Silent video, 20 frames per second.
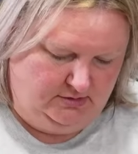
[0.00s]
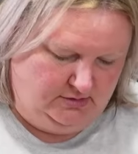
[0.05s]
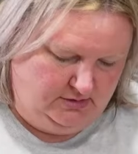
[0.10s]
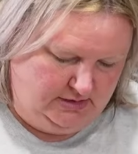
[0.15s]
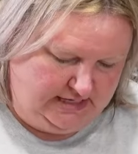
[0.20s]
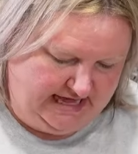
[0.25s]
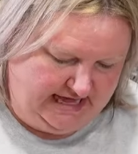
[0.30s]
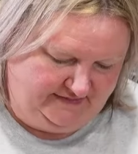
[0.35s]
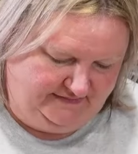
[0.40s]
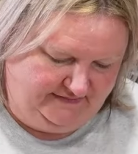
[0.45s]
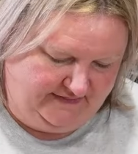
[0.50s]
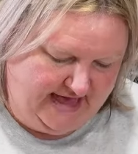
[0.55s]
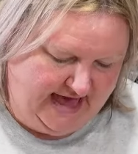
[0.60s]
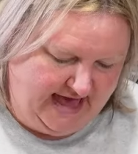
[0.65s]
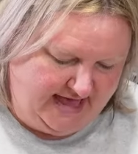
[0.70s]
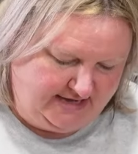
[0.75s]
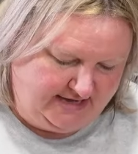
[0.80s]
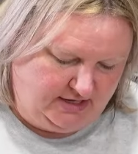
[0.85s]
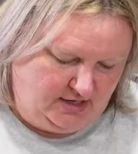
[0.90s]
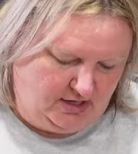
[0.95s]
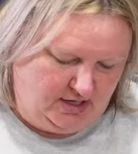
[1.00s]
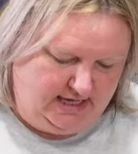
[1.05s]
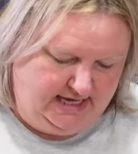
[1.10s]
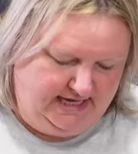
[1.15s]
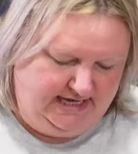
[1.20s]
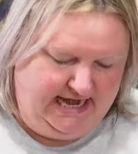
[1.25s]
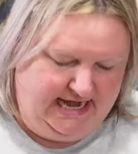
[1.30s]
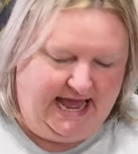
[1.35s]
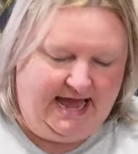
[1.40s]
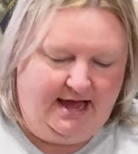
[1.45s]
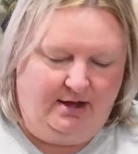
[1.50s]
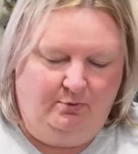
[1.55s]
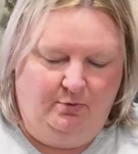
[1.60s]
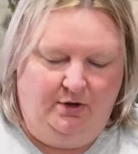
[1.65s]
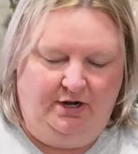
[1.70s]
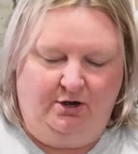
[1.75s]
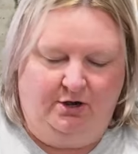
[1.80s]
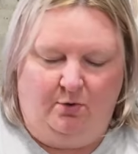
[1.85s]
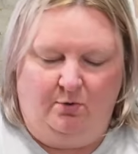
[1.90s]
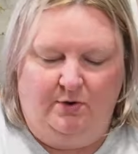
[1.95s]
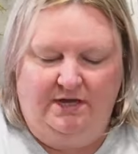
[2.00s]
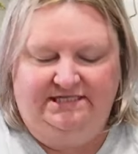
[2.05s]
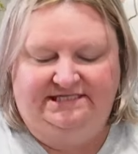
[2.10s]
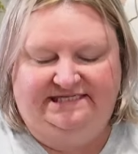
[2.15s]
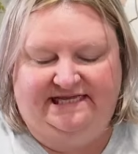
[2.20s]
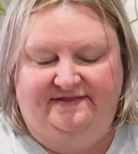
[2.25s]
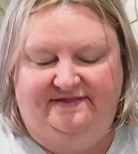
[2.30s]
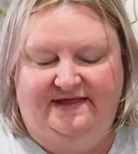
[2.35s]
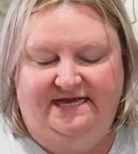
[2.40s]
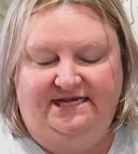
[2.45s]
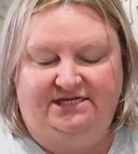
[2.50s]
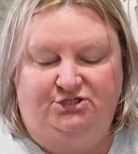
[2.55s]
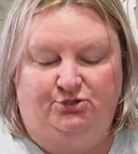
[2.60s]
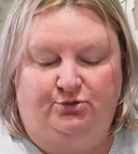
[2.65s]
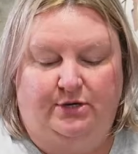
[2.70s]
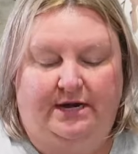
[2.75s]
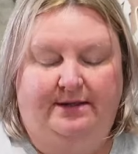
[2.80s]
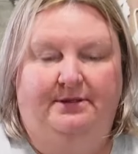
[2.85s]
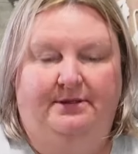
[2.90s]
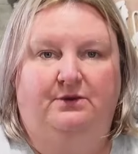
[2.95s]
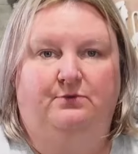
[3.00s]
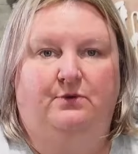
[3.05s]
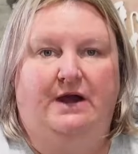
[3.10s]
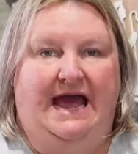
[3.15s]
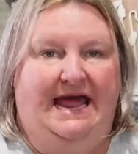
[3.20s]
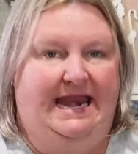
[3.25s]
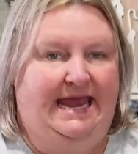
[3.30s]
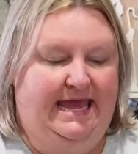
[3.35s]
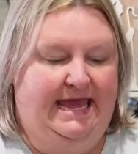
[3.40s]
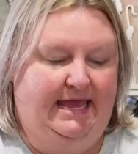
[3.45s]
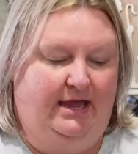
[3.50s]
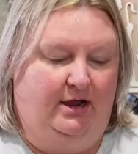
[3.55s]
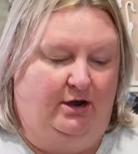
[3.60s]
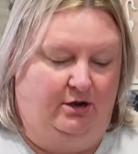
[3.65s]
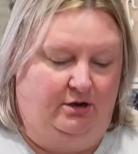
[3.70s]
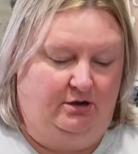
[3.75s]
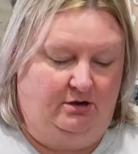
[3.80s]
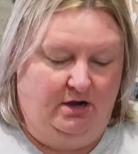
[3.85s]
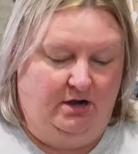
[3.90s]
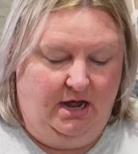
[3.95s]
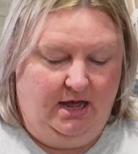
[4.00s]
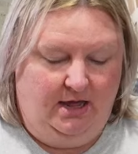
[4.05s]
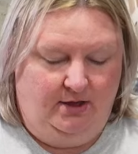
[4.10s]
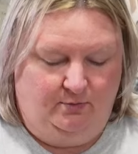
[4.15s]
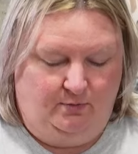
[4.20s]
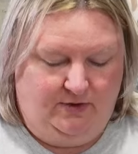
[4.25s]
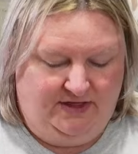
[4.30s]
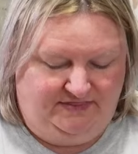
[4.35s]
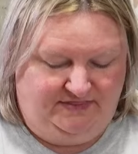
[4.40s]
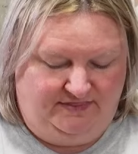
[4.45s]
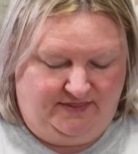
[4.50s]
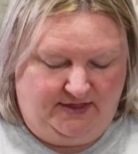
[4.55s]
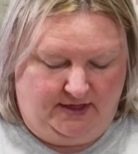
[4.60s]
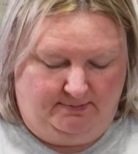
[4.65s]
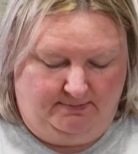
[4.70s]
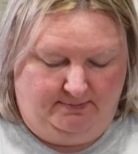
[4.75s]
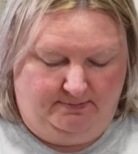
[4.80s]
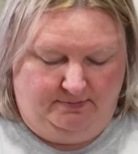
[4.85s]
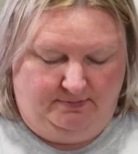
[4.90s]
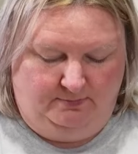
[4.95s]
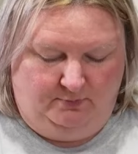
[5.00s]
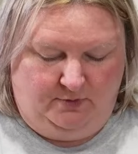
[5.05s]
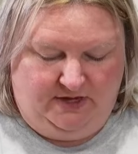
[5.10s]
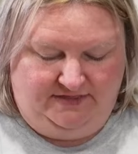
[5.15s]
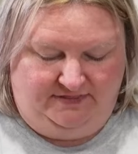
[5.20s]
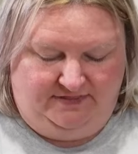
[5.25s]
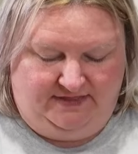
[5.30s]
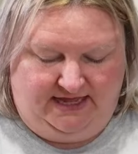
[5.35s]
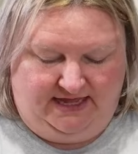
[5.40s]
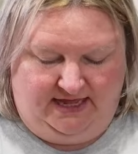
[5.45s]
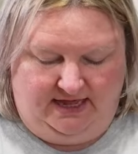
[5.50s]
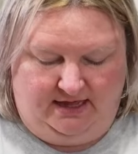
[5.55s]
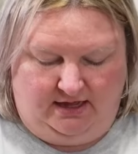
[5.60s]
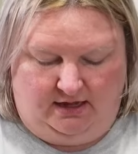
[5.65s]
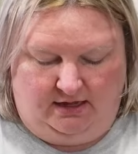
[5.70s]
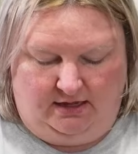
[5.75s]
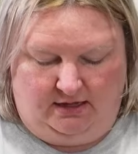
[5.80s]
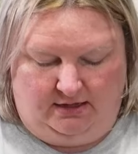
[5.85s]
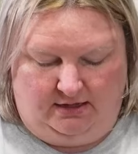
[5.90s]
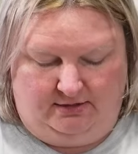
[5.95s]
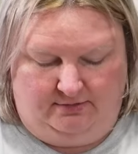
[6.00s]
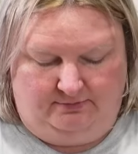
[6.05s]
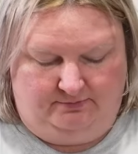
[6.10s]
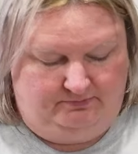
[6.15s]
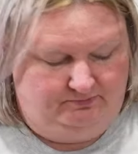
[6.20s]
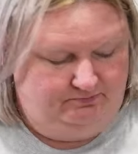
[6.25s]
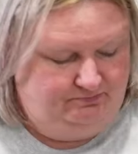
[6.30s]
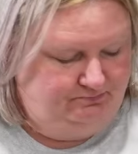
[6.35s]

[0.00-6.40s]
Got that done. Now we're going to this ribbon right here with the with the um